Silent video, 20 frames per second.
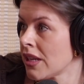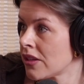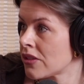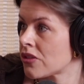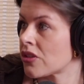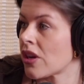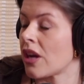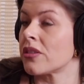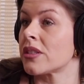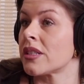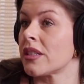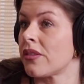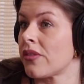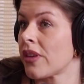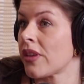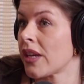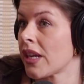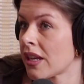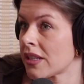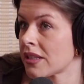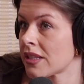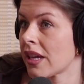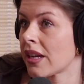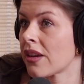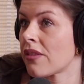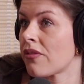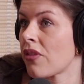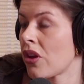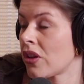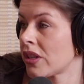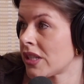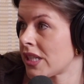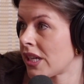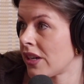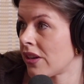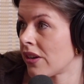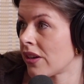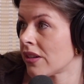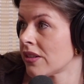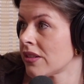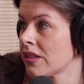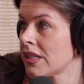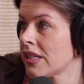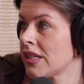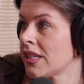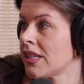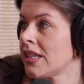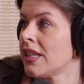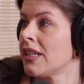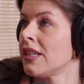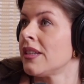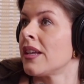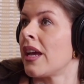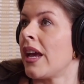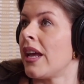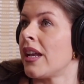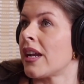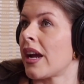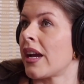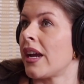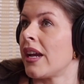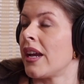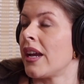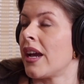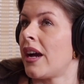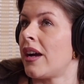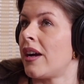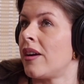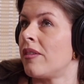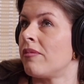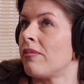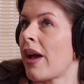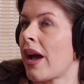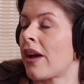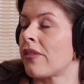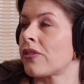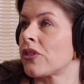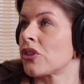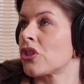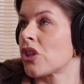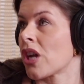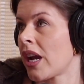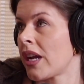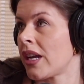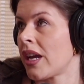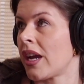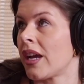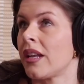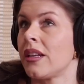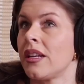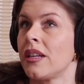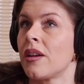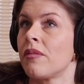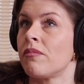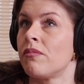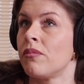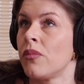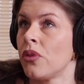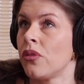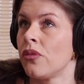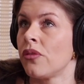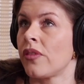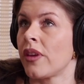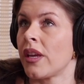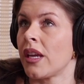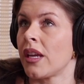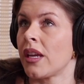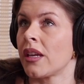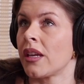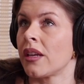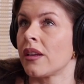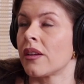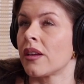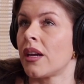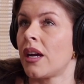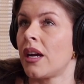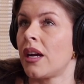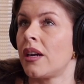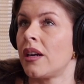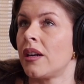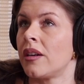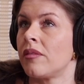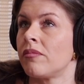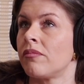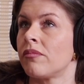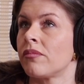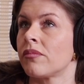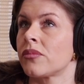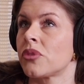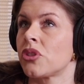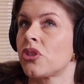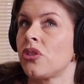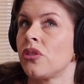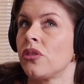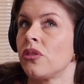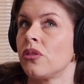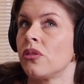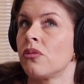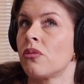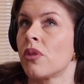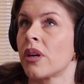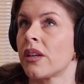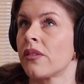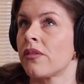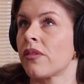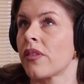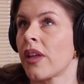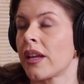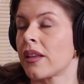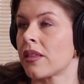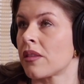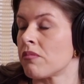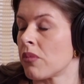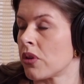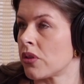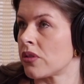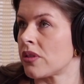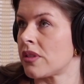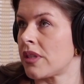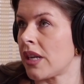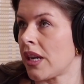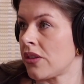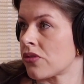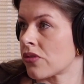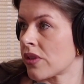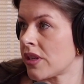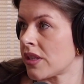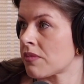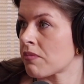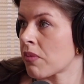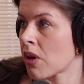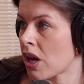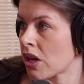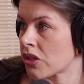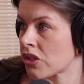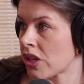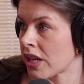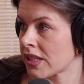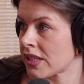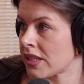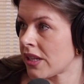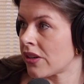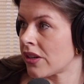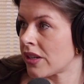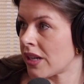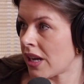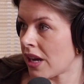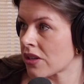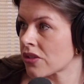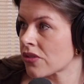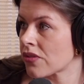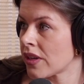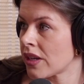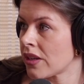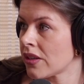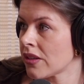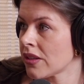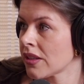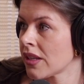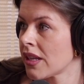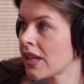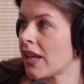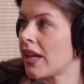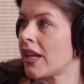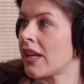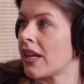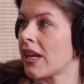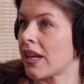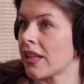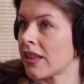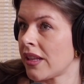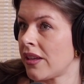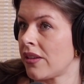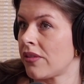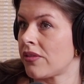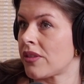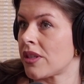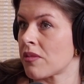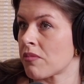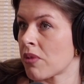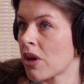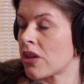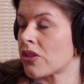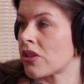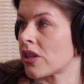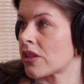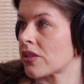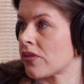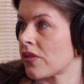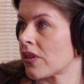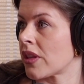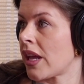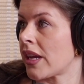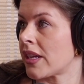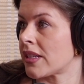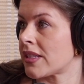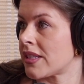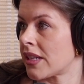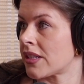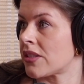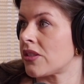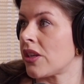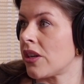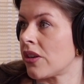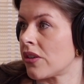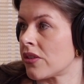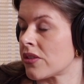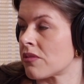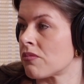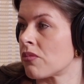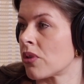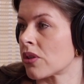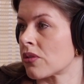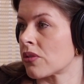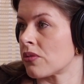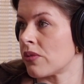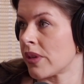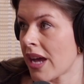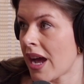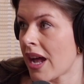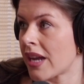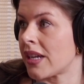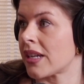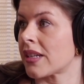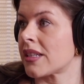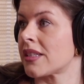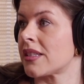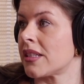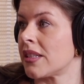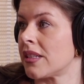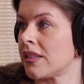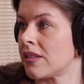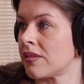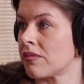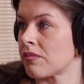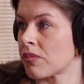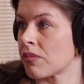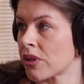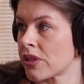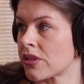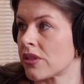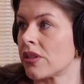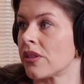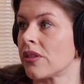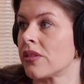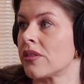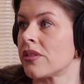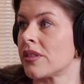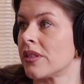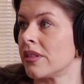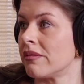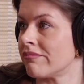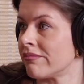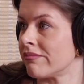So I was living as like a volunteer. And I, after China, I ended up moving to one of like the most dangerous projects here in Nashville. And I lived in the projects for like 6 years and worked with addicts and prisoners and